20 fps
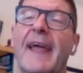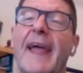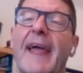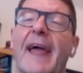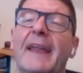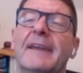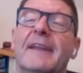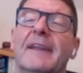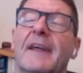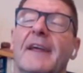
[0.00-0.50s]

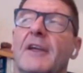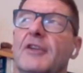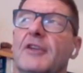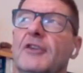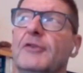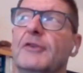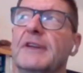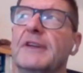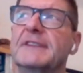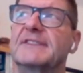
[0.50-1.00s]
and
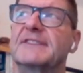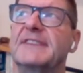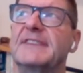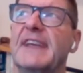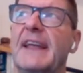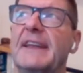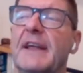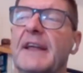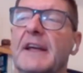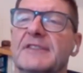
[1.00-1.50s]
you can
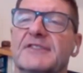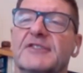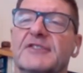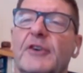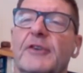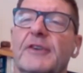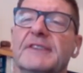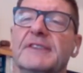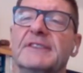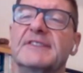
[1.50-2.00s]
set a
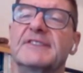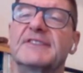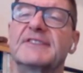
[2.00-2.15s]
certain